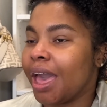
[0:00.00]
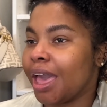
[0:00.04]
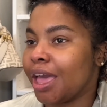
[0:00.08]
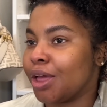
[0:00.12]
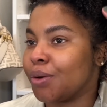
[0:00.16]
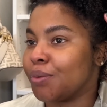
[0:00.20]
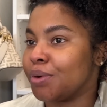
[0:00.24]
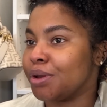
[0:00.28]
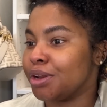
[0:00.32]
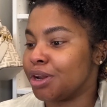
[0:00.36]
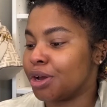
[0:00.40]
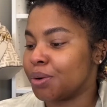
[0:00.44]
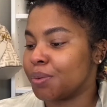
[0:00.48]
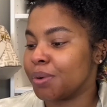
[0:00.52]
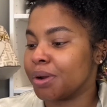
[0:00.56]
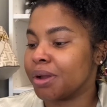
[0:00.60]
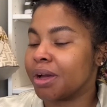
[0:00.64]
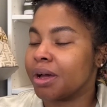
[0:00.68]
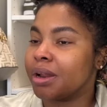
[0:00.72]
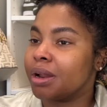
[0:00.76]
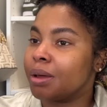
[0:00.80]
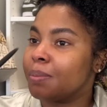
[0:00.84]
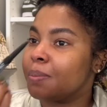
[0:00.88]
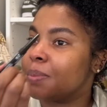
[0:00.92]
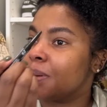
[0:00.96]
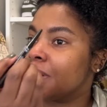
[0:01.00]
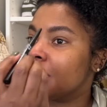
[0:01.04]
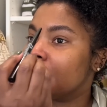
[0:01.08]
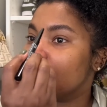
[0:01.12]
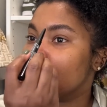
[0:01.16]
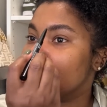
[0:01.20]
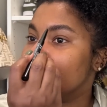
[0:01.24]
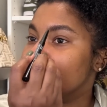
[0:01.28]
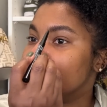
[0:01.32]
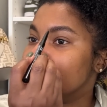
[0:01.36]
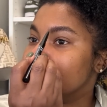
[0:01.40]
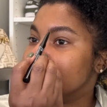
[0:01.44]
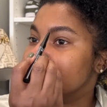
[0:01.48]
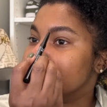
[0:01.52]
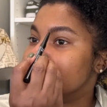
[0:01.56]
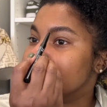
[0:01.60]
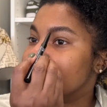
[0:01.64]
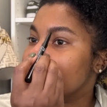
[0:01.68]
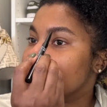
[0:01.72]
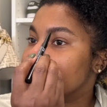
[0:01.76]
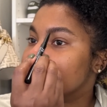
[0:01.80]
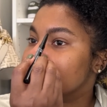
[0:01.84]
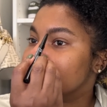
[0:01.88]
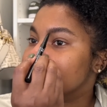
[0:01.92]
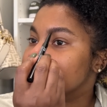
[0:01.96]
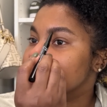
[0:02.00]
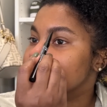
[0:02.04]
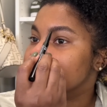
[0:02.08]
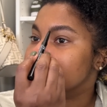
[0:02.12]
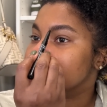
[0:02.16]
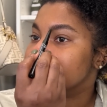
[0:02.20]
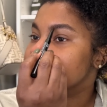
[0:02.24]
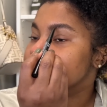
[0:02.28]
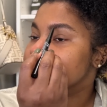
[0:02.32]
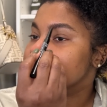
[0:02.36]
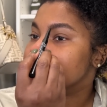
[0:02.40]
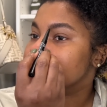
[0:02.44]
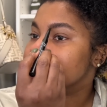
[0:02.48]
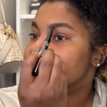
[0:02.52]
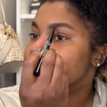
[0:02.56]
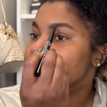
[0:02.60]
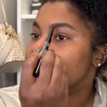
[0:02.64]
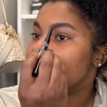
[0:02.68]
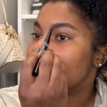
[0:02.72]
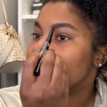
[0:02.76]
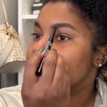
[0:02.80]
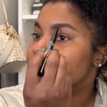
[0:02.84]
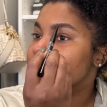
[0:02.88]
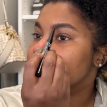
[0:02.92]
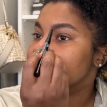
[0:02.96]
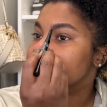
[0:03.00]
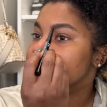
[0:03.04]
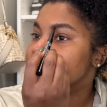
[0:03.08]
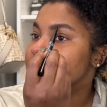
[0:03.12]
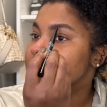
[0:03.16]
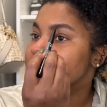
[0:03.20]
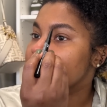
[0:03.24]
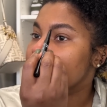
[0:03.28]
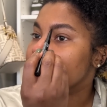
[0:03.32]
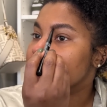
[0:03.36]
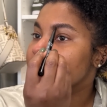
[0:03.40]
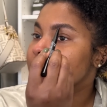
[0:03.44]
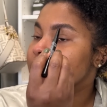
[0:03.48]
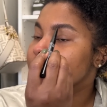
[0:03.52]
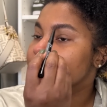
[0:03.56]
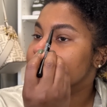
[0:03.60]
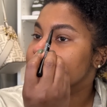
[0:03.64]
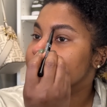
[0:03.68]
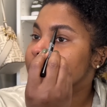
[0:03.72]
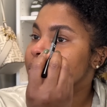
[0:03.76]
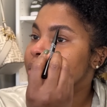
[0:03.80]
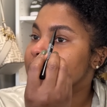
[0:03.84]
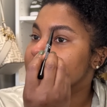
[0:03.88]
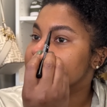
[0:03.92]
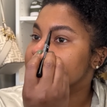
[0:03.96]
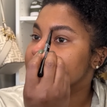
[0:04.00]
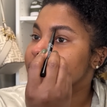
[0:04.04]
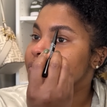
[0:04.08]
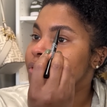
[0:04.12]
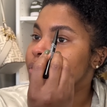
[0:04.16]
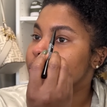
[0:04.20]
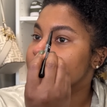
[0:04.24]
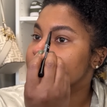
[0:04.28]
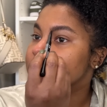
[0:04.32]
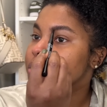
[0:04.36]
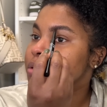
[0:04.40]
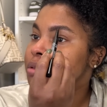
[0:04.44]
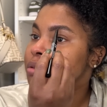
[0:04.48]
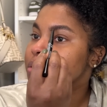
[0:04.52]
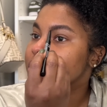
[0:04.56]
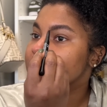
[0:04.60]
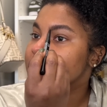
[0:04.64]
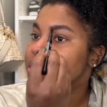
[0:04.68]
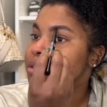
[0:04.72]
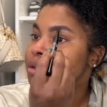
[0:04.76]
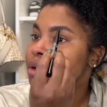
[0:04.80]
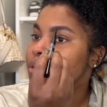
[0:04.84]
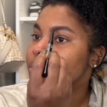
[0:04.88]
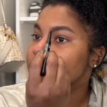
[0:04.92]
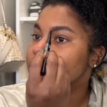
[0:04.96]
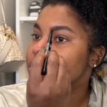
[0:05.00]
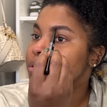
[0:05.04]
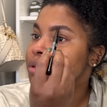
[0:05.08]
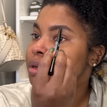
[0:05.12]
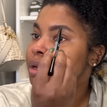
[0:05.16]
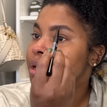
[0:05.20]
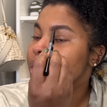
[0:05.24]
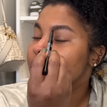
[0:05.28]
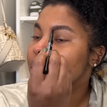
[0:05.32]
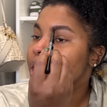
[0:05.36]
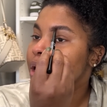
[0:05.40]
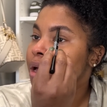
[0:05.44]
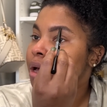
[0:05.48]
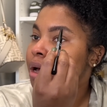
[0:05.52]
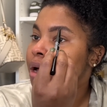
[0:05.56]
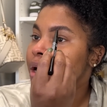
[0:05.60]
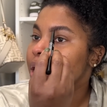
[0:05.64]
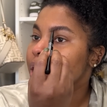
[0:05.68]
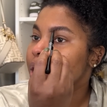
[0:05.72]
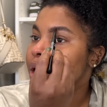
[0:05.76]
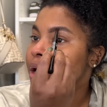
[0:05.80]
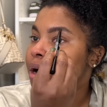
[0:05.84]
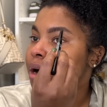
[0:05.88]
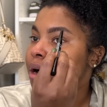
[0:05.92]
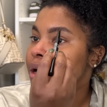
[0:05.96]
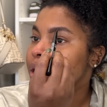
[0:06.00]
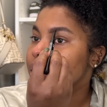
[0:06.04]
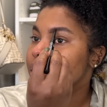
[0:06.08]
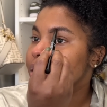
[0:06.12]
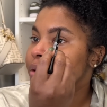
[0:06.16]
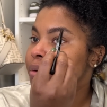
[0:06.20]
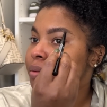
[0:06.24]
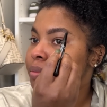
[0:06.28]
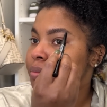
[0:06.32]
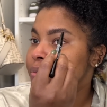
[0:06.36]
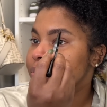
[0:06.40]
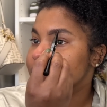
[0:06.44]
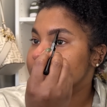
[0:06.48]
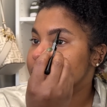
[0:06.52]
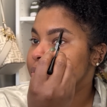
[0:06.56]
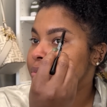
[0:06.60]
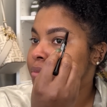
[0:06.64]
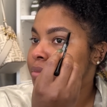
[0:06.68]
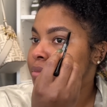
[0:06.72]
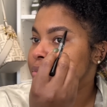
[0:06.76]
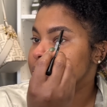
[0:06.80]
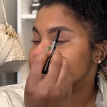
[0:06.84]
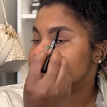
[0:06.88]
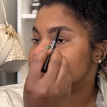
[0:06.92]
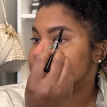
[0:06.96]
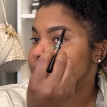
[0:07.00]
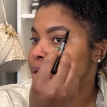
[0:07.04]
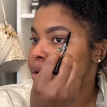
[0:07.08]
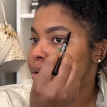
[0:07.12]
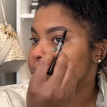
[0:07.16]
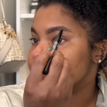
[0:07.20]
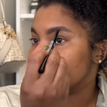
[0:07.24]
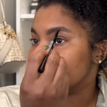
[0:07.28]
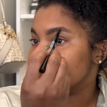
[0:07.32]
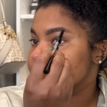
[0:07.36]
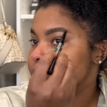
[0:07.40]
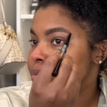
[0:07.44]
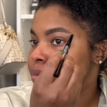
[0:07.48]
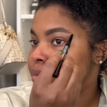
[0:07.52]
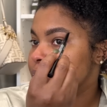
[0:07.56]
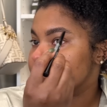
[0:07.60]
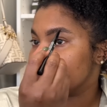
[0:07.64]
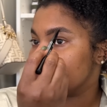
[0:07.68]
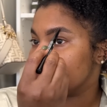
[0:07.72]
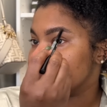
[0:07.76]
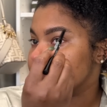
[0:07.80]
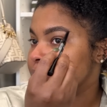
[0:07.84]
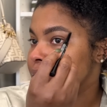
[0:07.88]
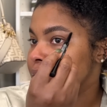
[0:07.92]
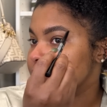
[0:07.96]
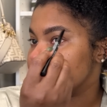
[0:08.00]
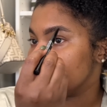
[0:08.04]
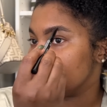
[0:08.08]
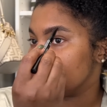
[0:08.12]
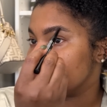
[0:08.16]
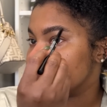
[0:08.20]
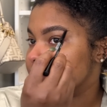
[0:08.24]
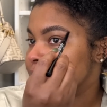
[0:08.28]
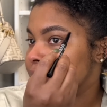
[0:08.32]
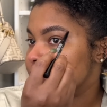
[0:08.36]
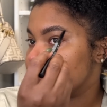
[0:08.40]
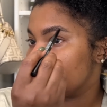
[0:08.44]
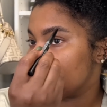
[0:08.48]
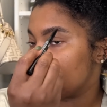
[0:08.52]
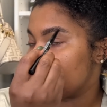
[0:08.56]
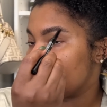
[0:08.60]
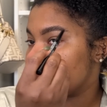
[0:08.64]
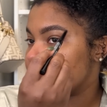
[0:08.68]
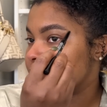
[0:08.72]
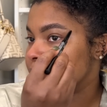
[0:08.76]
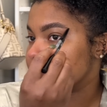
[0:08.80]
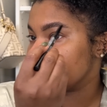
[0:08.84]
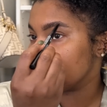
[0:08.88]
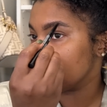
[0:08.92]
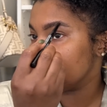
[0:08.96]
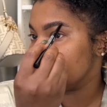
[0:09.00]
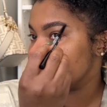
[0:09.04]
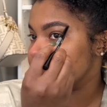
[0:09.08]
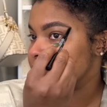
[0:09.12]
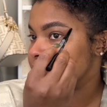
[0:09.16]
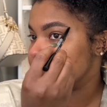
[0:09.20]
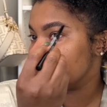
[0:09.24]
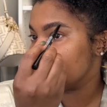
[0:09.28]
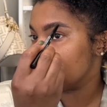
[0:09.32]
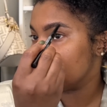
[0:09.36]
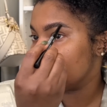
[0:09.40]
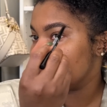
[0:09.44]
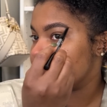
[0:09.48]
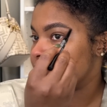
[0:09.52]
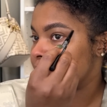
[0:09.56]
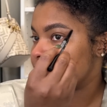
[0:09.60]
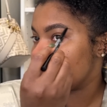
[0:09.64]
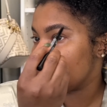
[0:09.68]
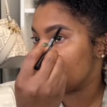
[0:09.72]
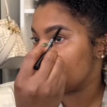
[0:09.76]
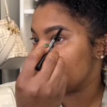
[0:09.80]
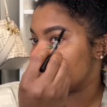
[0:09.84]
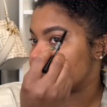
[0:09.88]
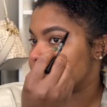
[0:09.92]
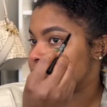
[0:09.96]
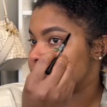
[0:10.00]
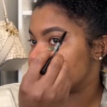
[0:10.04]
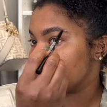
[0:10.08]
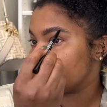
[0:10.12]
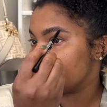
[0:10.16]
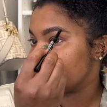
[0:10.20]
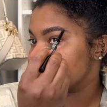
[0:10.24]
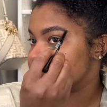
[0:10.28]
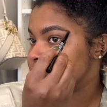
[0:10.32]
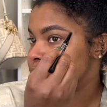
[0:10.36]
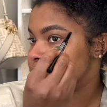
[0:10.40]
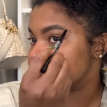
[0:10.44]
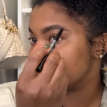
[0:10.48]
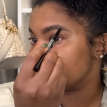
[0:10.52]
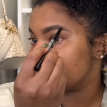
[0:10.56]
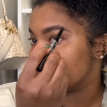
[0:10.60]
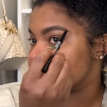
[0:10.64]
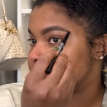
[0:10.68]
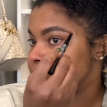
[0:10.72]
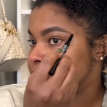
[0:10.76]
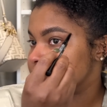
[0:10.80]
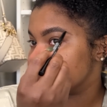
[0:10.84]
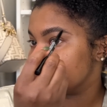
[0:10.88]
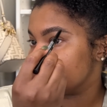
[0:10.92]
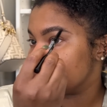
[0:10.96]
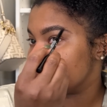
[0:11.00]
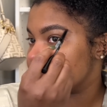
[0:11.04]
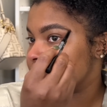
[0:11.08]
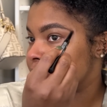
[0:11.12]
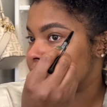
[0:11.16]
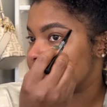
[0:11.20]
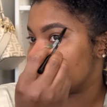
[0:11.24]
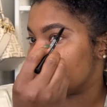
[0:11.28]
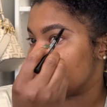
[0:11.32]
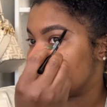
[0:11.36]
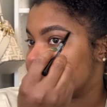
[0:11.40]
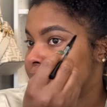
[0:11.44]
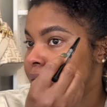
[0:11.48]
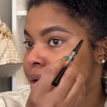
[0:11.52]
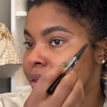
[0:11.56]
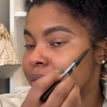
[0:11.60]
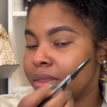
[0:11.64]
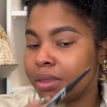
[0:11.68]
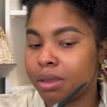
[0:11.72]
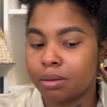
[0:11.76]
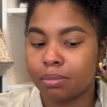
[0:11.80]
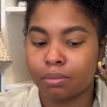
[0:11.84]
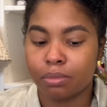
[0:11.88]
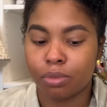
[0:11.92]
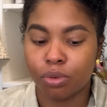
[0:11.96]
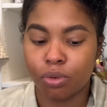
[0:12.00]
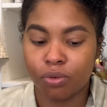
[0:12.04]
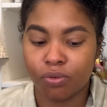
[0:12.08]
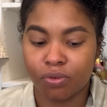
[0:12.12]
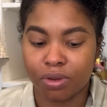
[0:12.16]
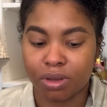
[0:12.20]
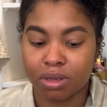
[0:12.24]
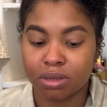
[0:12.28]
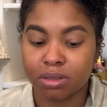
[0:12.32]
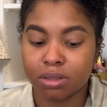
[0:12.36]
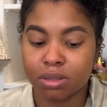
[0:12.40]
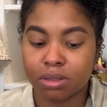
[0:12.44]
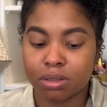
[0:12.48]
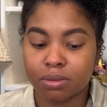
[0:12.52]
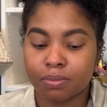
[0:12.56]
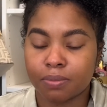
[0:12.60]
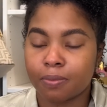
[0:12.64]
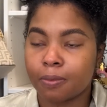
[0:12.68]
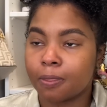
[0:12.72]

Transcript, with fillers: and we know we're going to put on boots. We've got the shoes. Now we go to the jacket because of course it's cold. Um, so the parking at both the restaurant and the movies